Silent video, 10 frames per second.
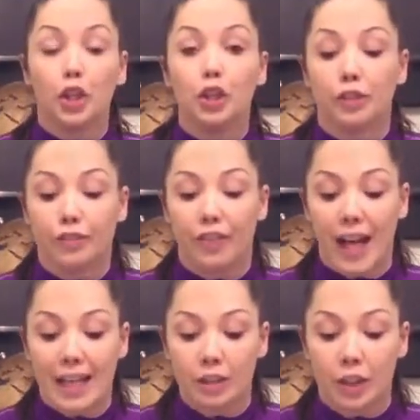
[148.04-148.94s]
you'll
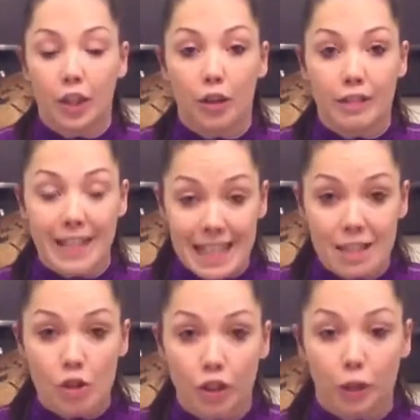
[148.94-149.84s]
find that
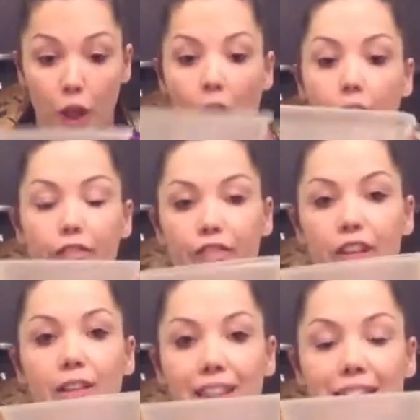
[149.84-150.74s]
you can't
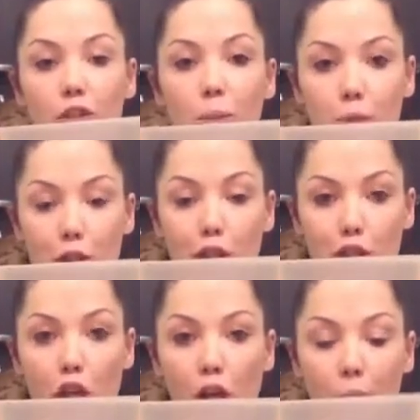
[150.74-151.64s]
fill these up to the
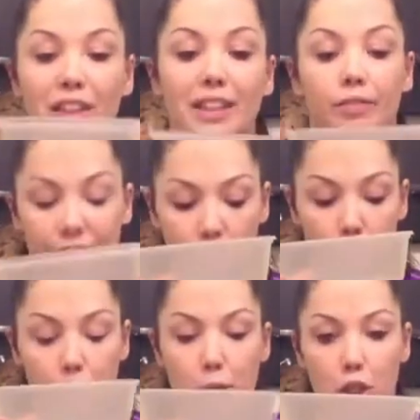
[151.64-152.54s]
top. Well, you can fill
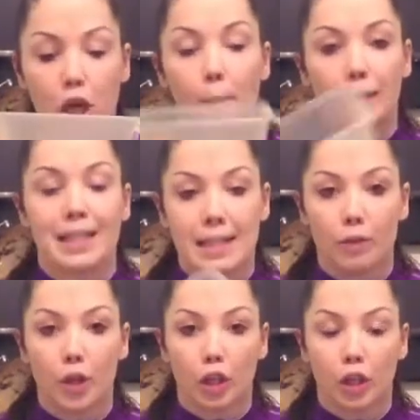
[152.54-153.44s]
them up to the top, but it's
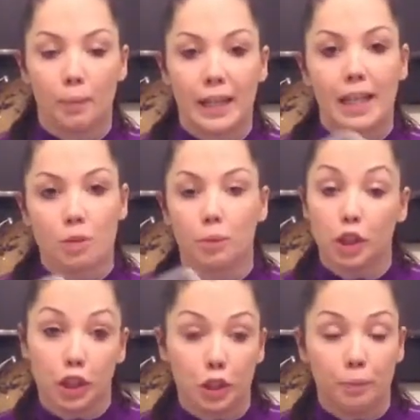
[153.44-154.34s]
still not going to be as
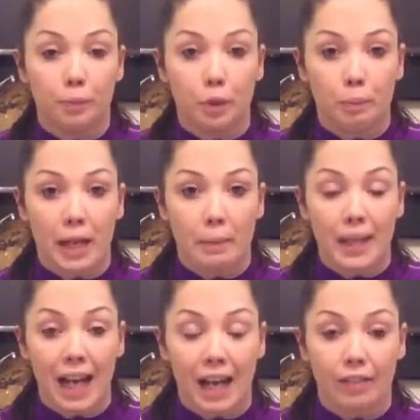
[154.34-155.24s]
much as you would maybe
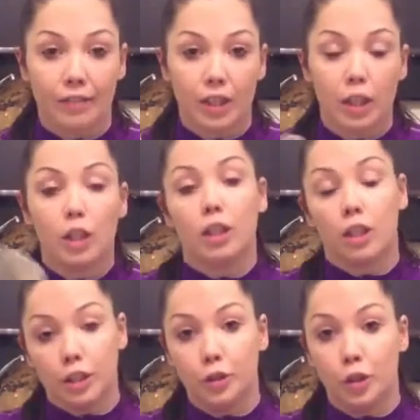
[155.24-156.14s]
have
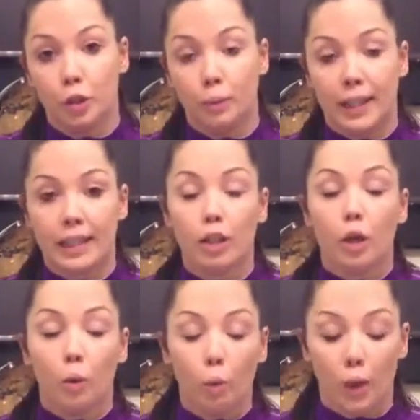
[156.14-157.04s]
normally.
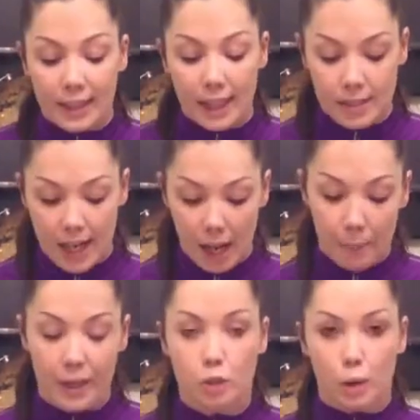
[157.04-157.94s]
What tends to
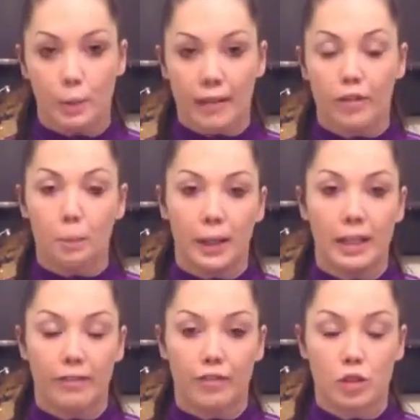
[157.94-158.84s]
happen is when we have our
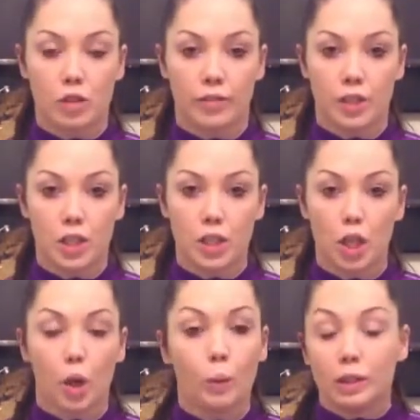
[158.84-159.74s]
plate in front of us,
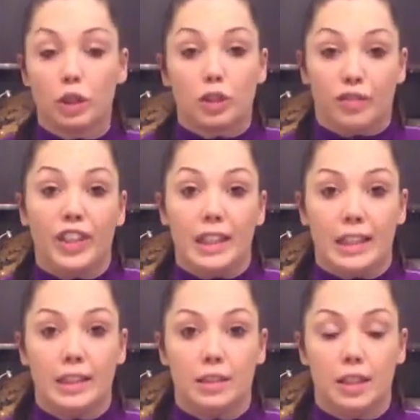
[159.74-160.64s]
we'll just fill
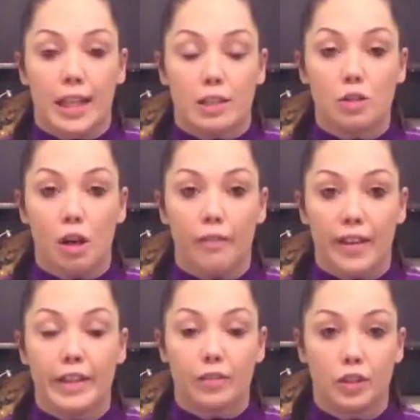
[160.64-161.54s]
it. It's not
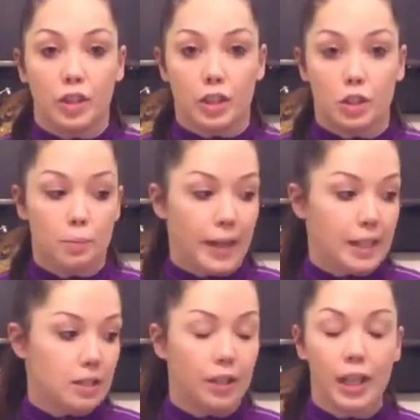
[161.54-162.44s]
very often that there's
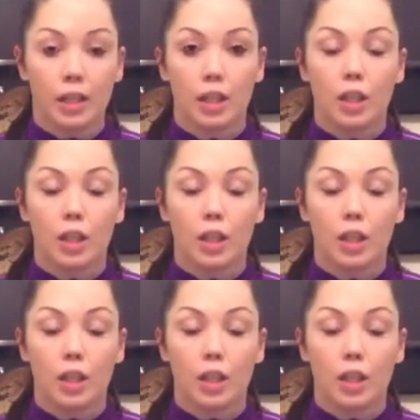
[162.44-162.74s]
space on it.